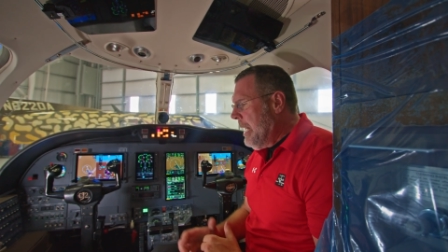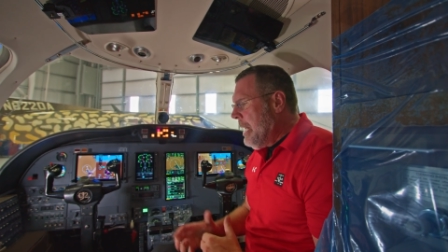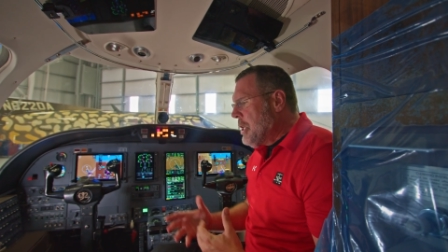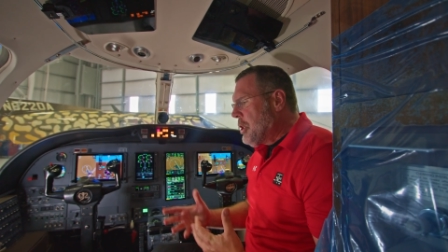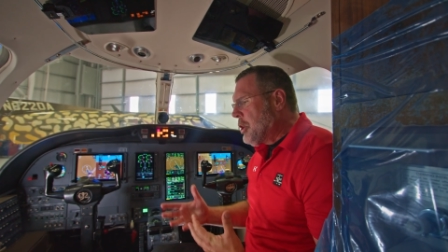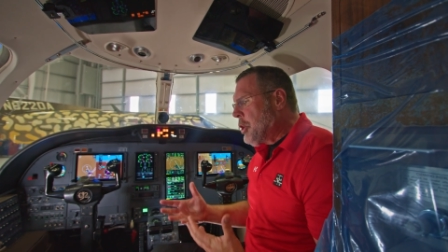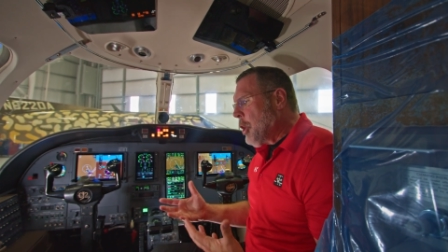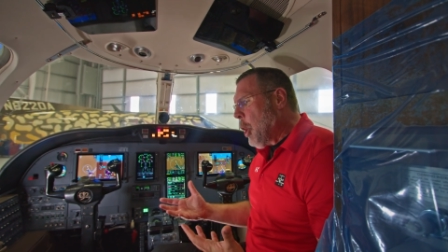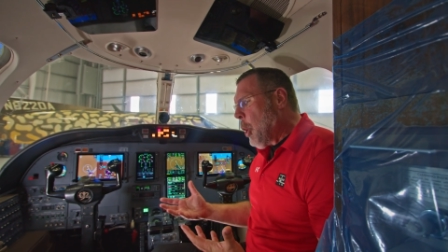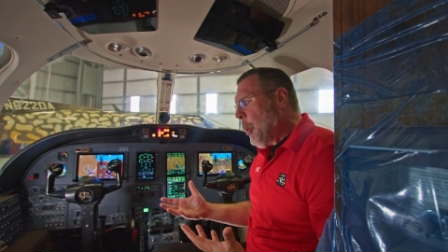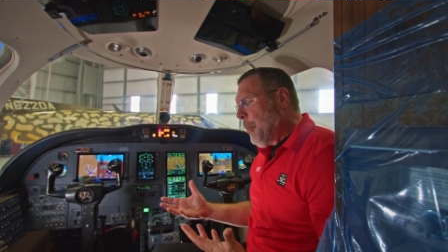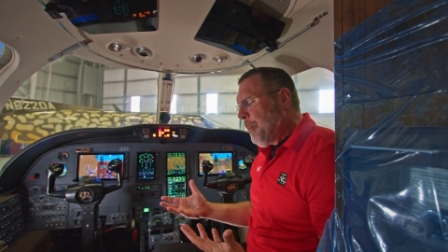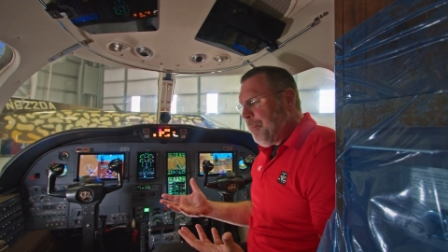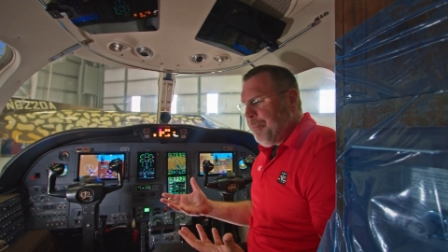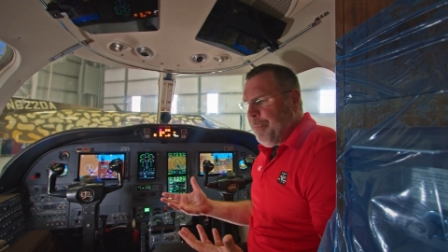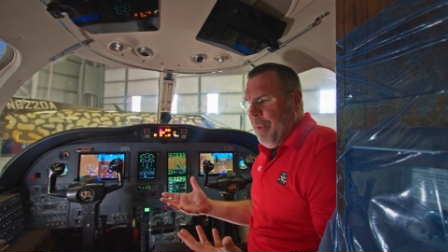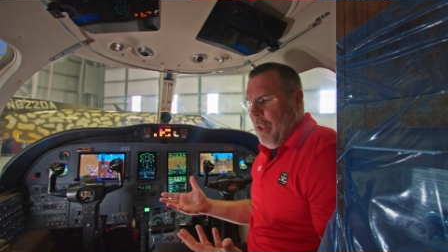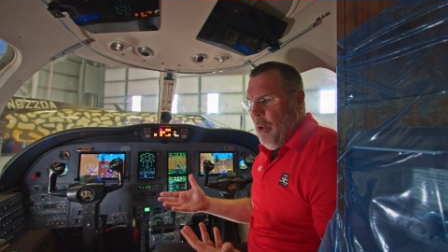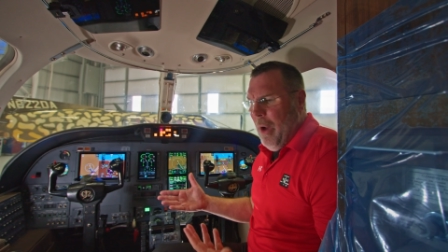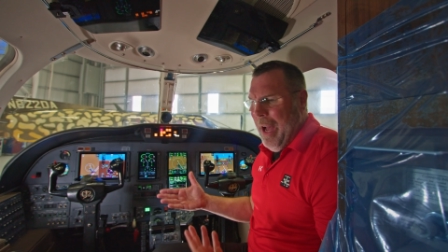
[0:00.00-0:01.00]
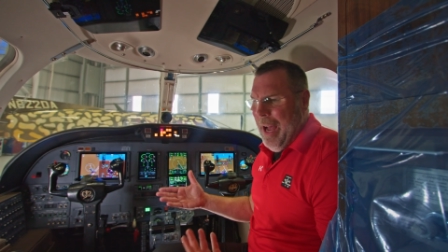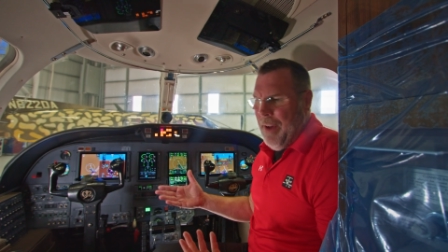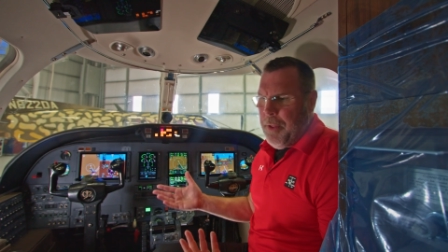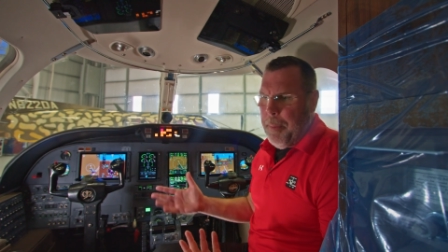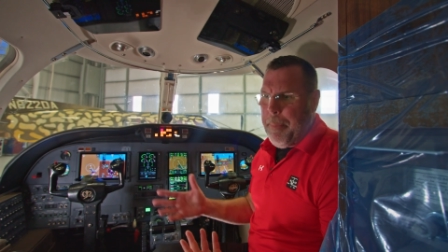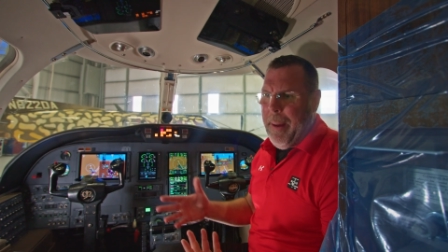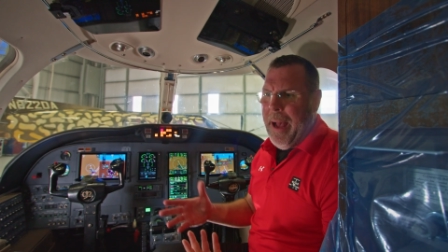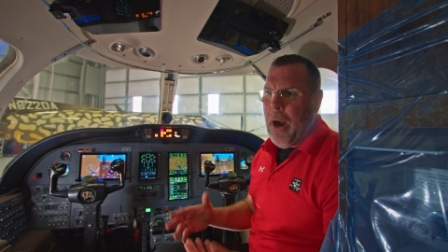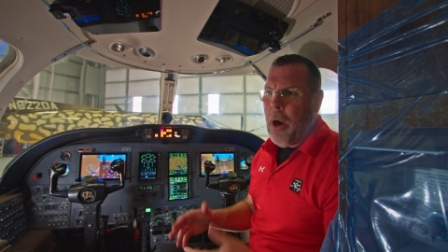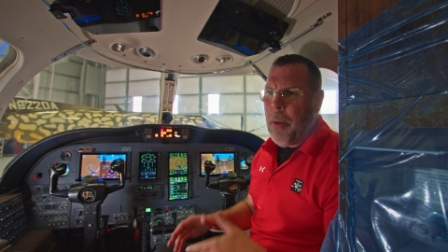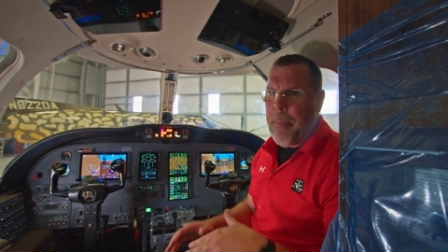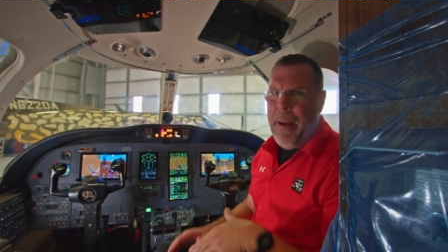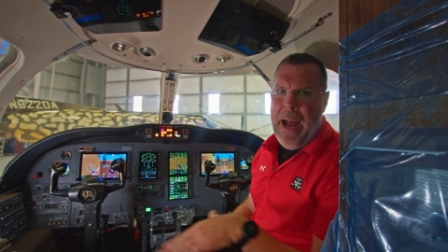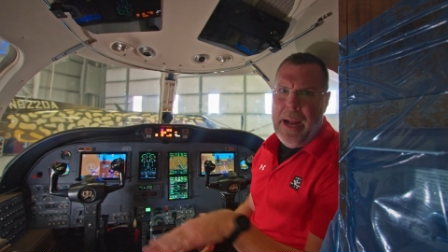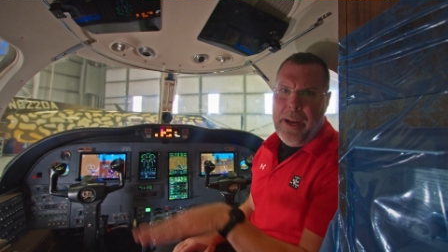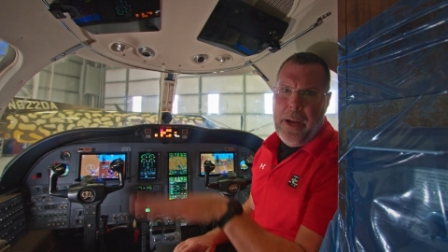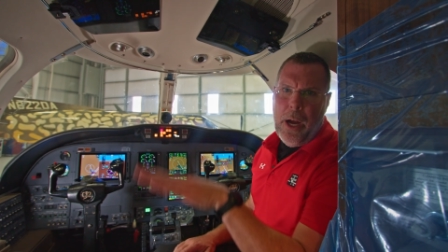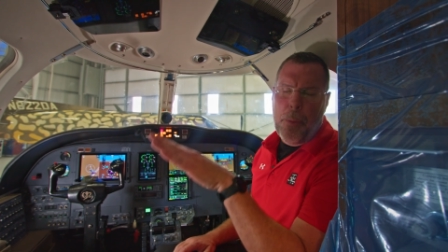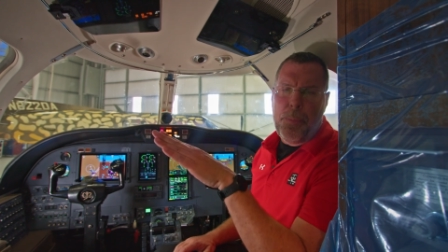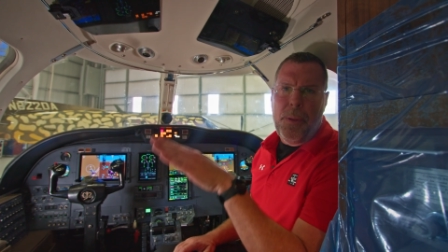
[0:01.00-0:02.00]
So you'll have the power
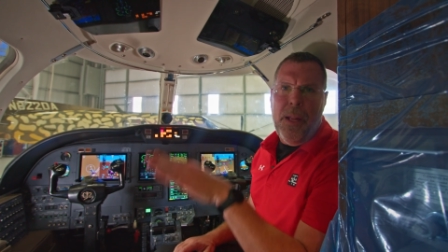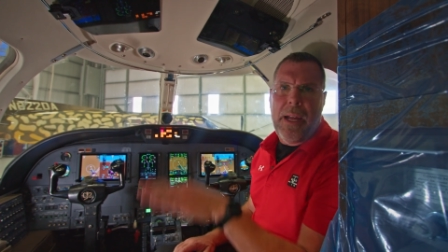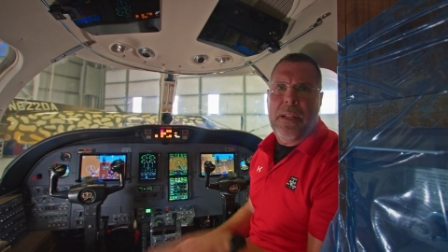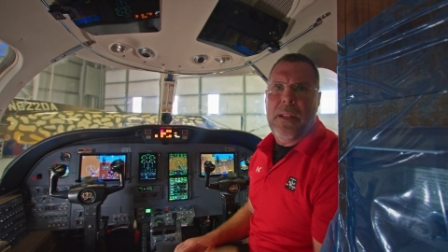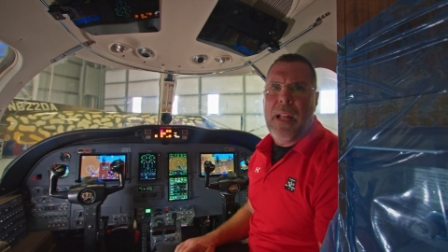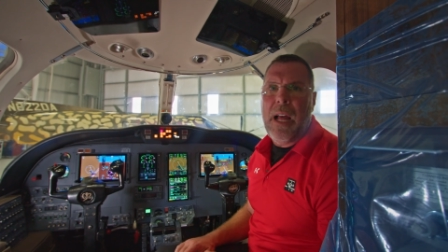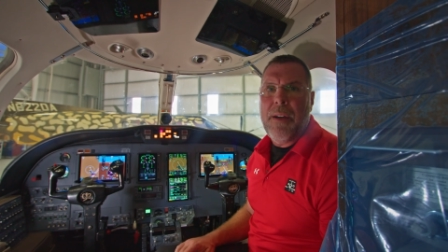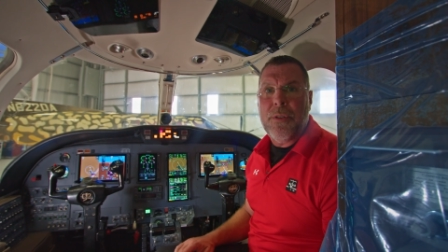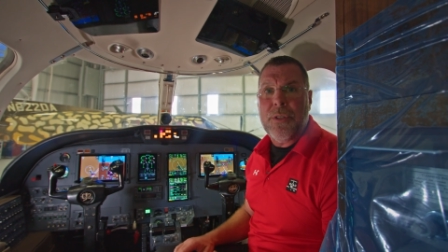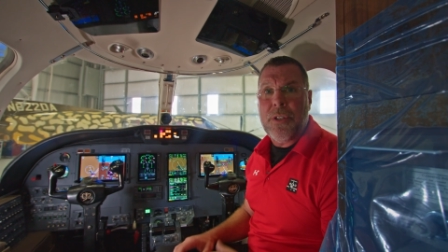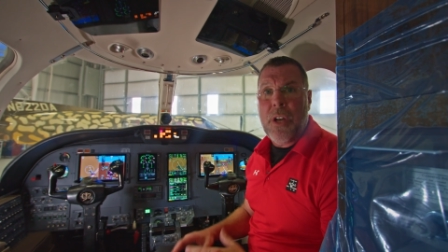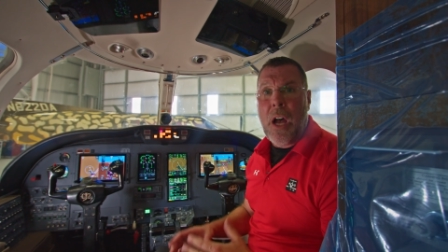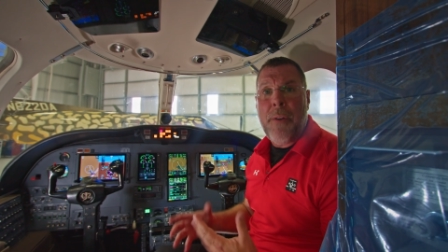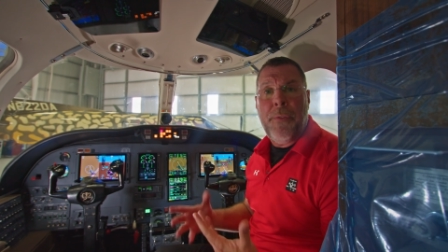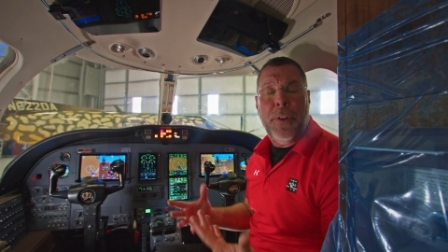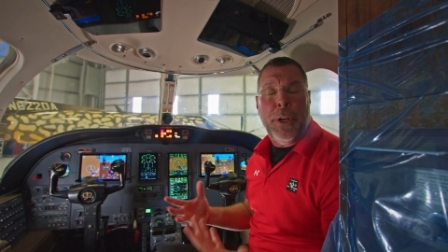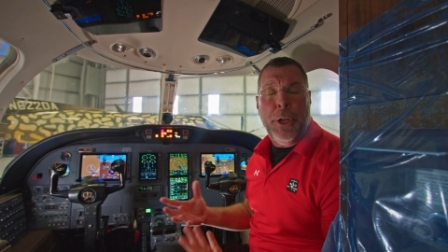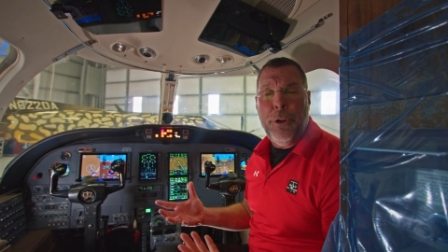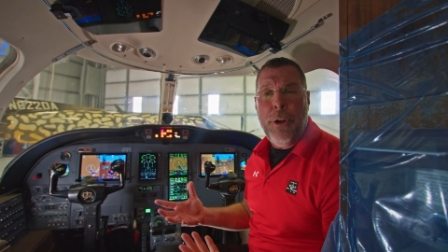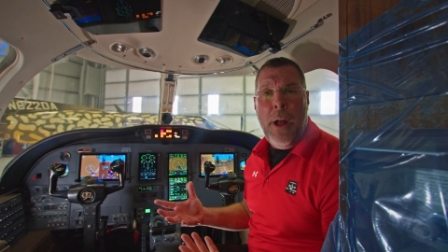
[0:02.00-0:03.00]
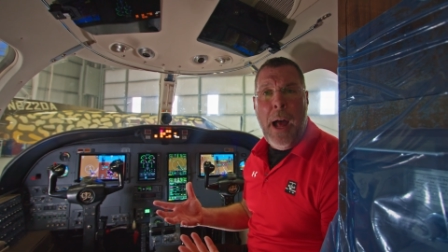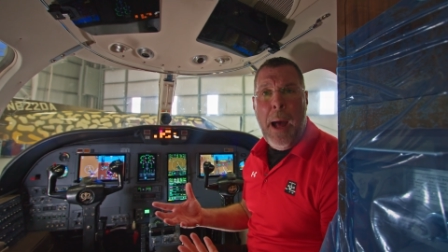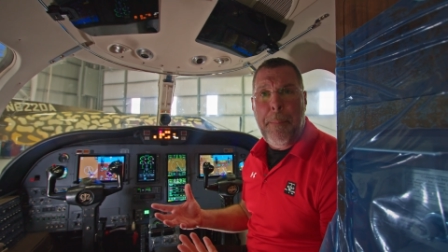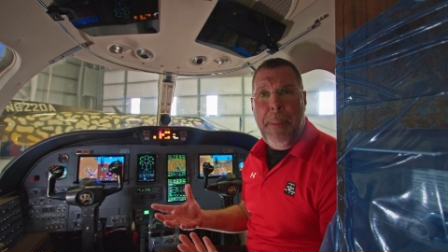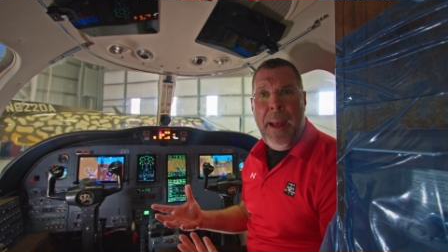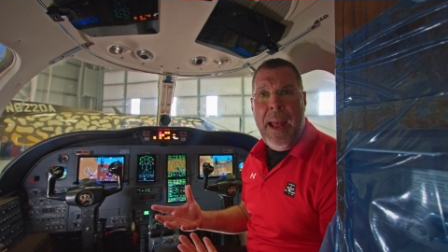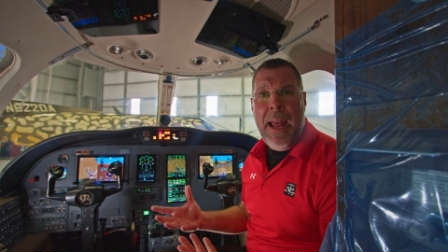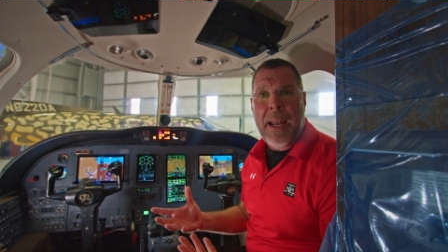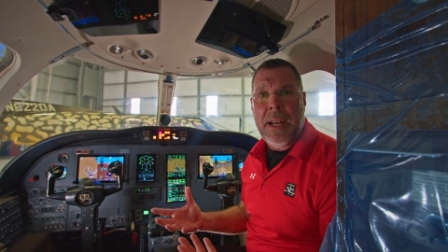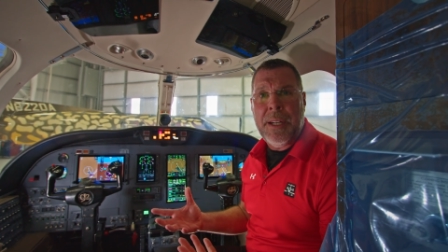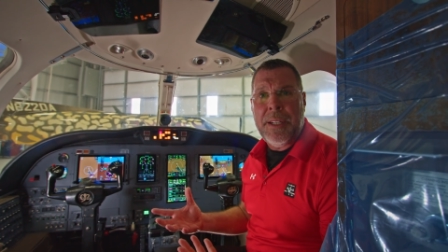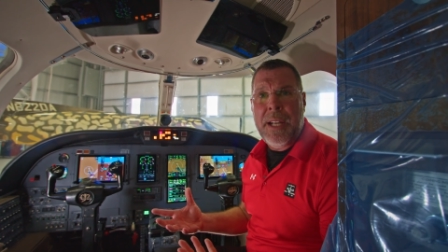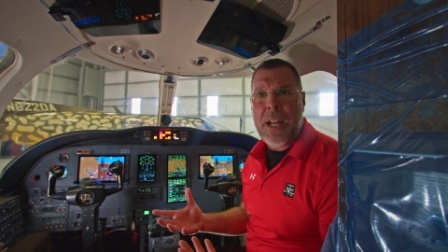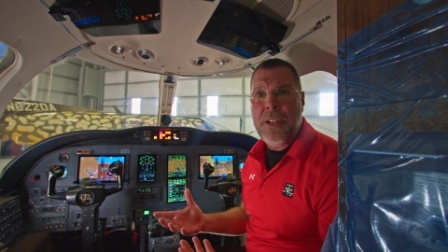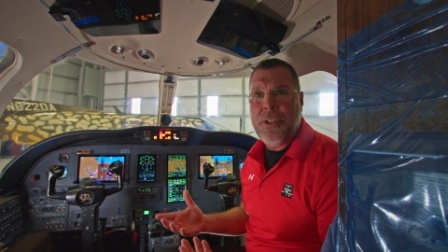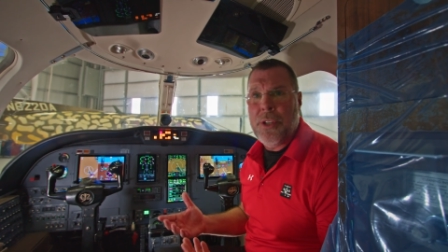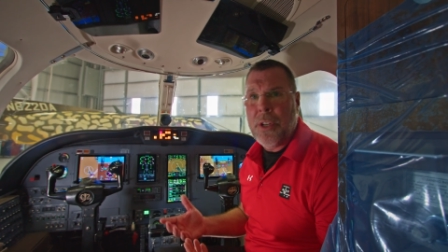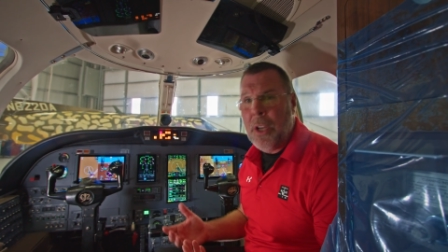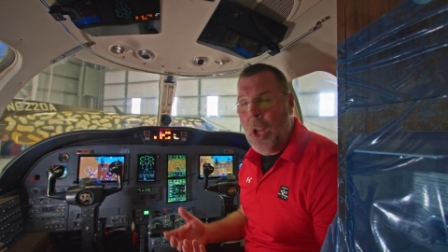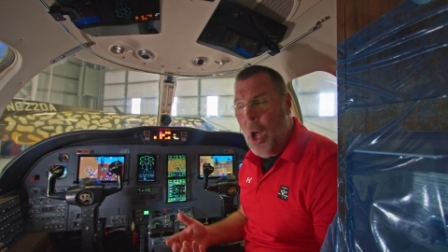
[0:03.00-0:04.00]
back airplane levels off and you're not paying
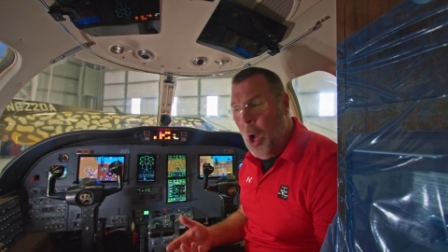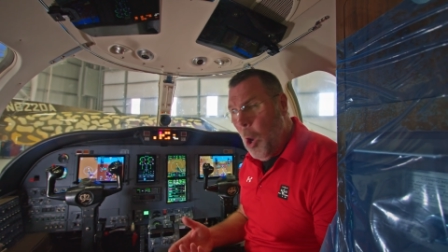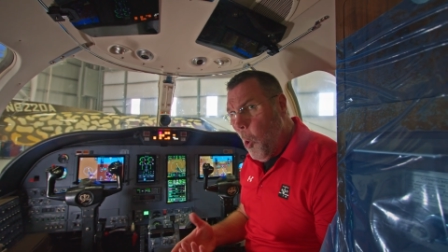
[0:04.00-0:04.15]
attention.